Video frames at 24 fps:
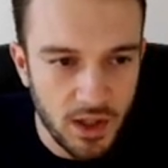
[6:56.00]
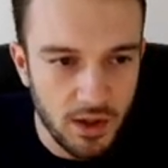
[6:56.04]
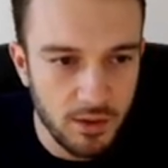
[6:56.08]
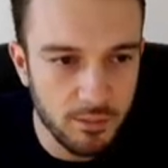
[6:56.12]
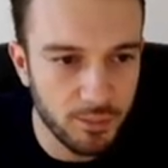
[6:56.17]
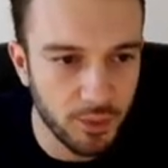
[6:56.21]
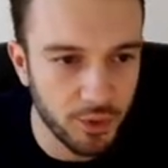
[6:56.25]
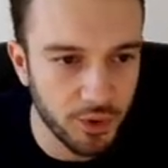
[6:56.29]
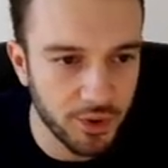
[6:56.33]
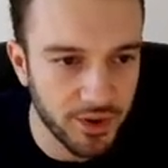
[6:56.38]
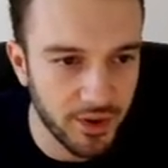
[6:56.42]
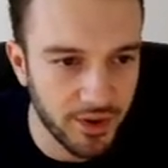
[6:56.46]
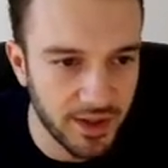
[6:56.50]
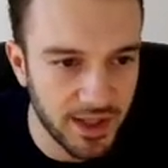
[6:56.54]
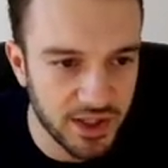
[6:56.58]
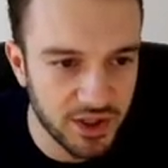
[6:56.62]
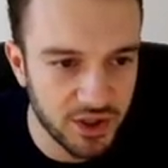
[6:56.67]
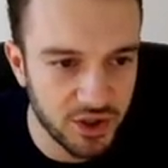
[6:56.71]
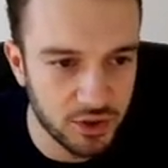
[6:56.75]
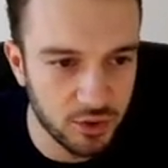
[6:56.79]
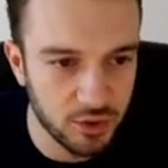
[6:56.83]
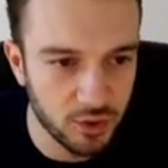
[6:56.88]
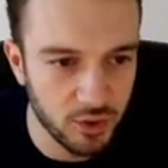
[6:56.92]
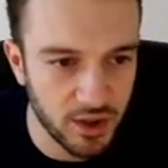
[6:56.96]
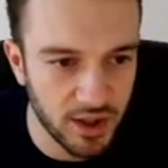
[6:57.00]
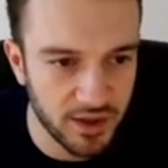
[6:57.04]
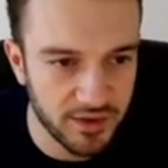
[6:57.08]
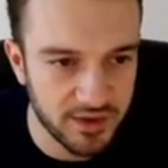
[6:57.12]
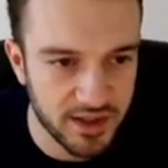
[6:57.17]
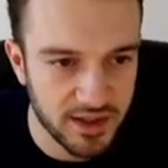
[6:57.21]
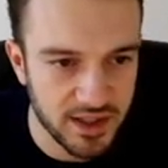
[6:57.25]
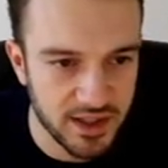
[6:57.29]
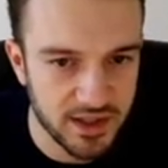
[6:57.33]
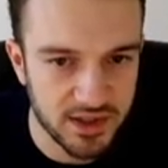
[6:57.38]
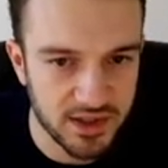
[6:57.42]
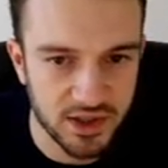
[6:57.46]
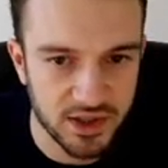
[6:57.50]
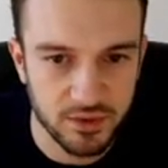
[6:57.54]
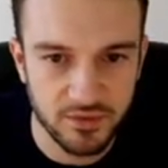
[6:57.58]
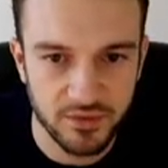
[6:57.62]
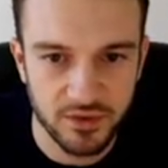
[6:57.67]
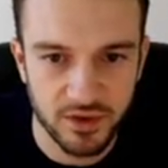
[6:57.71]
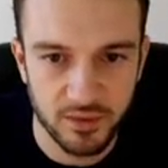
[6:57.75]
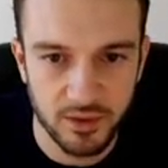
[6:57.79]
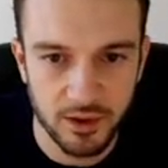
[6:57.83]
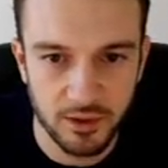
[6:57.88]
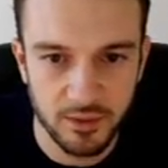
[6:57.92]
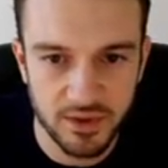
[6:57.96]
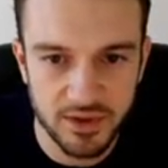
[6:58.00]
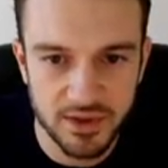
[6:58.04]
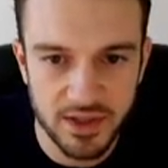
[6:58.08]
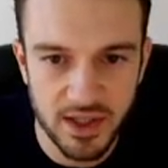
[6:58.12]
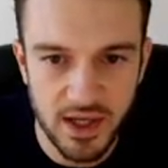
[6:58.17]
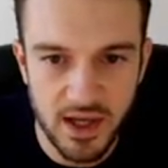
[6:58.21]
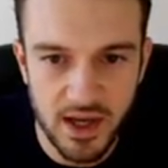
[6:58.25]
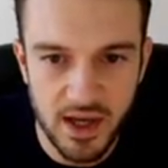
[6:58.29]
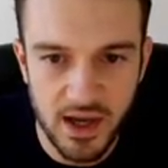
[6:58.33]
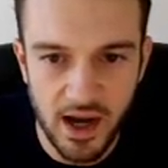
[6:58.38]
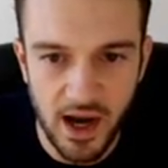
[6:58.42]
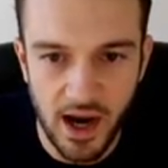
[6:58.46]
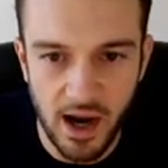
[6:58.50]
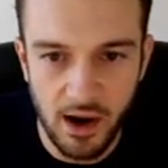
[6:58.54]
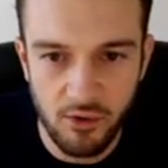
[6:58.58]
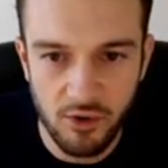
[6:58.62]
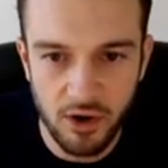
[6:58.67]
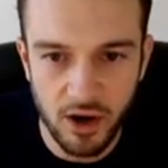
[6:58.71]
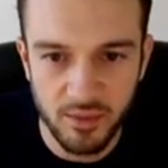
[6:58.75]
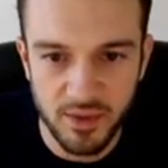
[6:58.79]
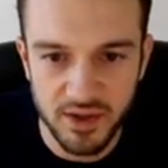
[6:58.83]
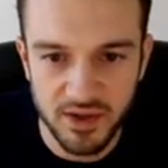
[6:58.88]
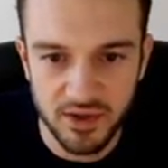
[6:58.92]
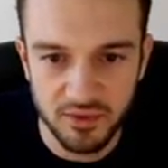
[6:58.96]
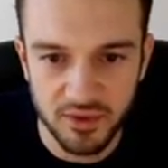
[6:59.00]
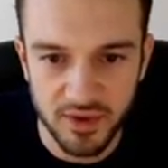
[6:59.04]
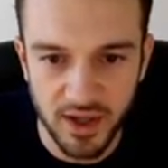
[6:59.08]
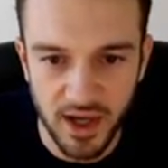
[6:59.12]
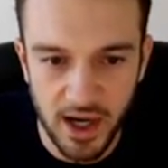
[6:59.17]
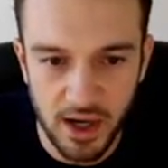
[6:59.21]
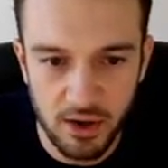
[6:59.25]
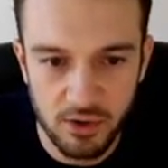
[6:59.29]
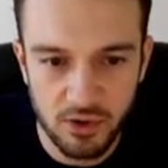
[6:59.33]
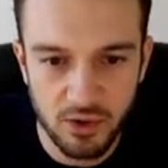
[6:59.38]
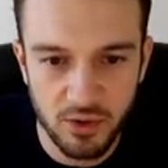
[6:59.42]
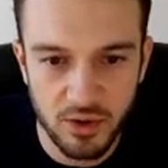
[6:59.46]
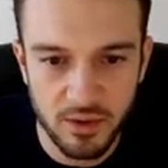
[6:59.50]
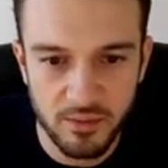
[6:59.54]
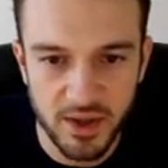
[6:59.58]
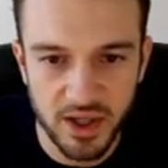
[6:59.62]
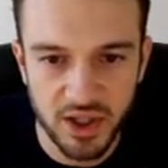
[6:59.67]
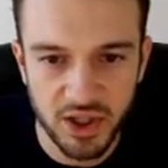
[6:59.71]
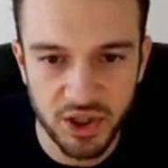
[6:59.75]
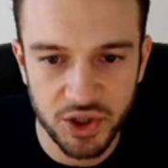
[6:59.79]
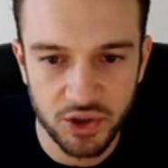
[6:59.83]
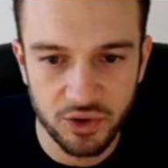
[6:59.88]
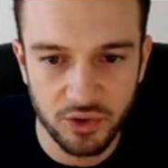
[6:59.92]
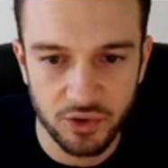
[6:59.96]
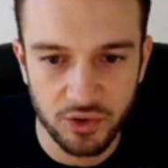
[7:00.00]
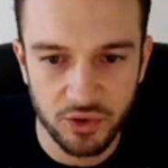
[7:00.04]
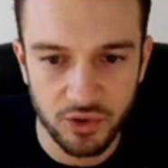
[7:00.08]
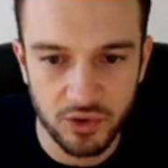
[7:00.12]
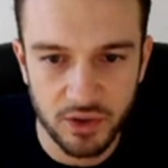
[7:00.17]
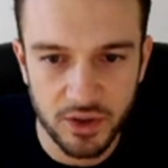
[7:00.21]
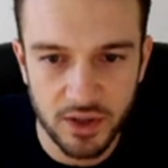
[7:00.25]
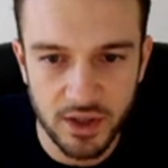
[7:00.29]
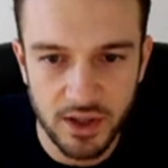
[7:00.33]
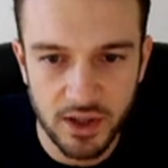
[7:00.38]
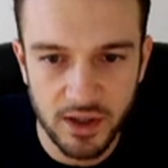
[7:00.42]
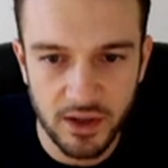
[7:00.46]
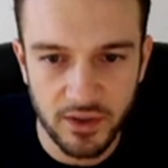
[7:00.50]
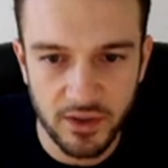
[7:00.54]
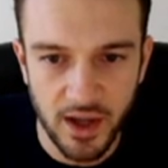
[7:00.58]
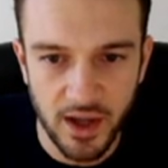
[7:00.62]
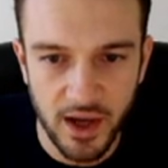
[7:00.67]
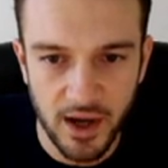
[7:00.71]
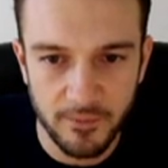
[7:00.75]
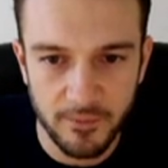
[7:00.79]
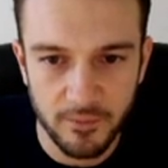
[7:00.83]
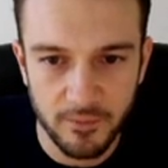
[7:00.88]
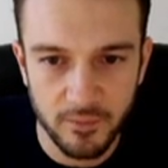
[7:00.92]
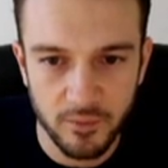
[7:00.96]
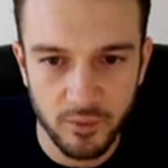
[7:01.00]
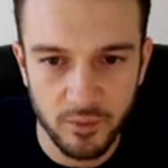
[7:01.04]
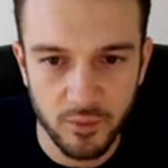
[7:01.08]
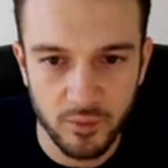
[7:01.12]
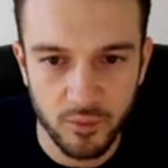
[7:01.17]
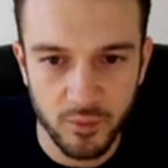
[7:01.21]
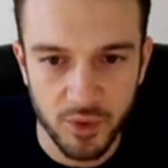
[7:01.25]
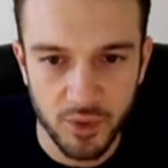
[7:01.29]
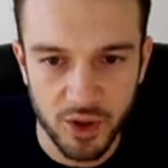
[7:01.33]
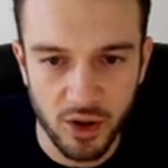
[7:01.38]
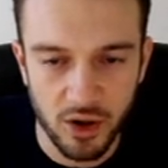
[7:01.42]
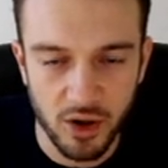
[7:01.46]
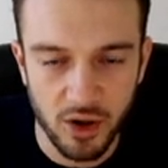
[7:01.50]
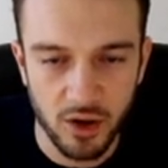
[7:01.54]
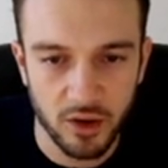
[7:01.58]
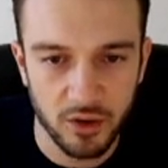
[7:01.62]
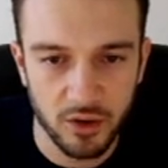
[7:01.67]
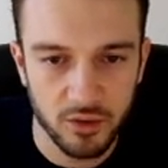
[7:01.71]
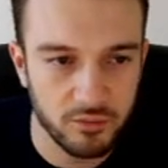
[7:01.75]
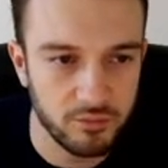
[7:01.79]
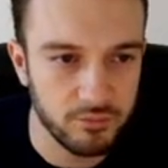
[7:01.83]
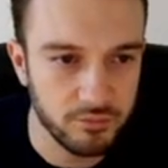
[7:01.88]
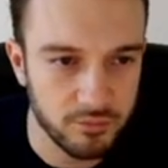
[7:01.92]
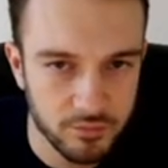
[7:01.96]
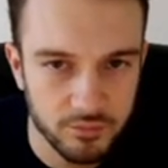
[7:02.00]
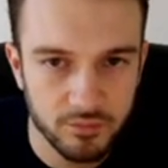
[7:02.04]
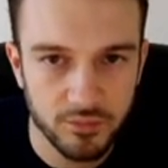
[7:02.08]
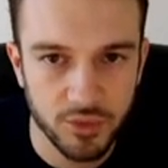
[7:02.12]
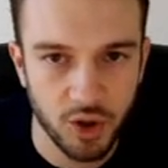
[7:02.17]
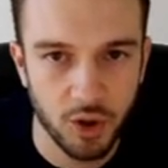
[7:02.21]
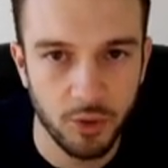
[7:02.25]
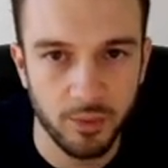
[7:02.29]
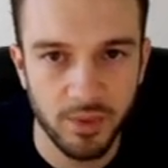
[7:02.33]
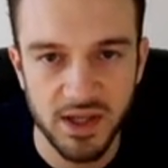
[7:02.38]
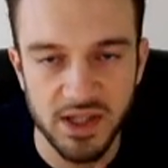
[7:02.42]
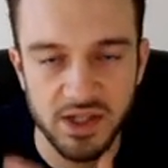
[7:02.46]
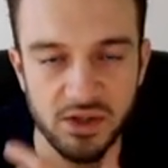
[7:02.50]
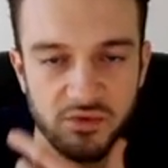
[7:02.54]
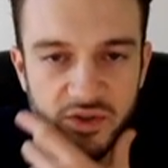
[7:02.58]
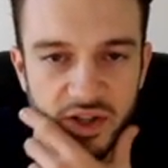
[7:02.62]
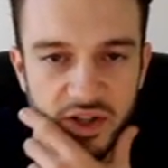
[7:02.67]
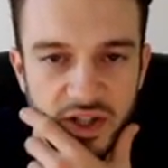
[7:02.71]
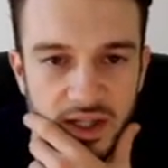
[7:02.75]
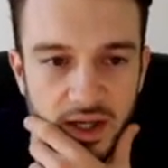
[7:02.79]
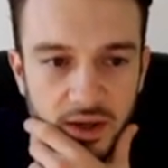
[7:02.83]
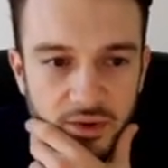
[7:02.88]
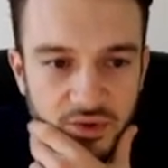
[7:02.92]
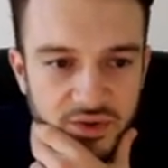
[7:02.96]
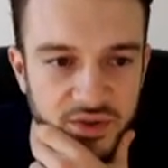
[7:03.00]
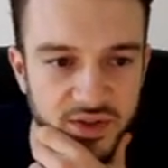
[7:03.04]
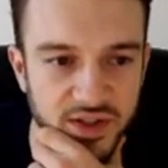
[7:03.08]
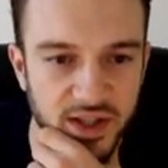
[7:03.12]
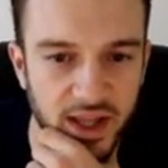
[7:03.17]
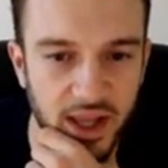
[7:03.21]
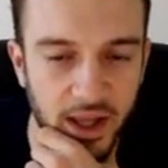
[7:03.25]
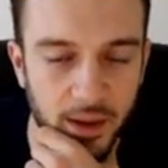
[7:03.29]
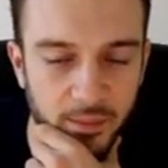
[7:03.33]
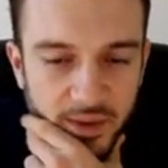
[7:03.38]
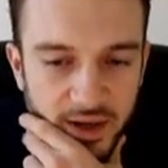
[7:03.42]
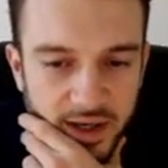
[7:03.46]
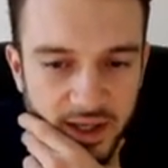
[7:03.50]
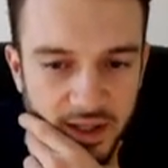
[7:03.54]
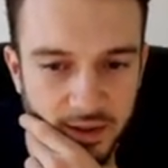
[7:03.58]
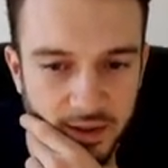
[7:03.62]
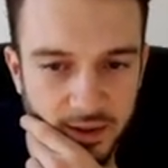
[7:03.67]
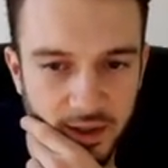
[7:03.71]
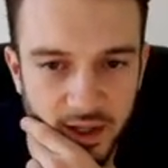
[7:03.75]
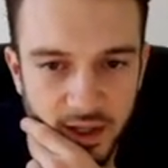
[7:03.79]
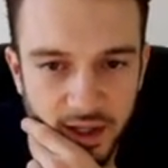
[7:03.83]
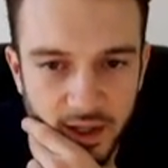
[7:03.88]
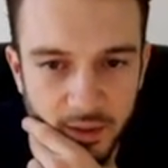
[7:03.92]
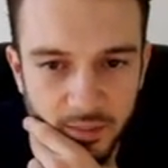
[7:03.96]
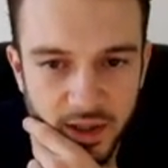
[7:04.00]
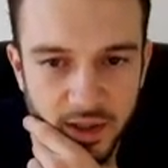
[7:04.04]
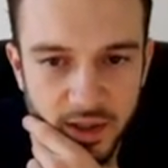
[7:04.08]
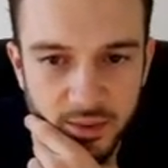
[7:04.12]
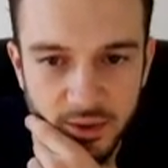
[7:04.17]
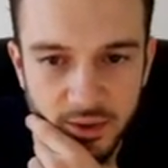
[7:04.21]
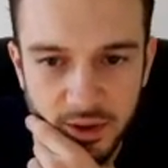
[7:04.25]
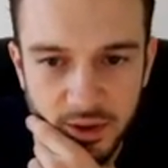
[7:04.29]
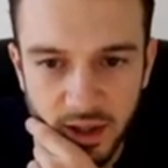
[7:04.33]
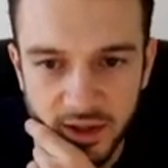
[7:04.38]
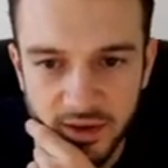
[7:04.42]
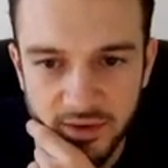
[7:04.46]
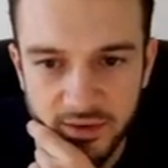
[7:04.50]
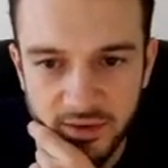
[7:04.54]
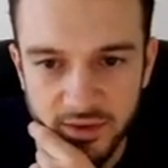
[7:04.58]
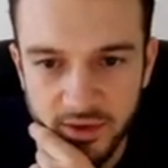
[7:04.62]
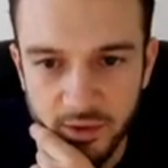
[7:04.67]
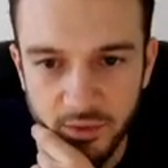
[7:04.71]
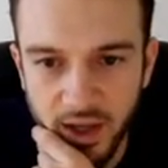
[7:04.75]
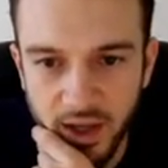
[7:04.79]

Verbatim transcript: But now let's just look at these two for a moment. How can we do that? How can we make sure that we are, you know, basically reaching out to that many uh, people and, you know,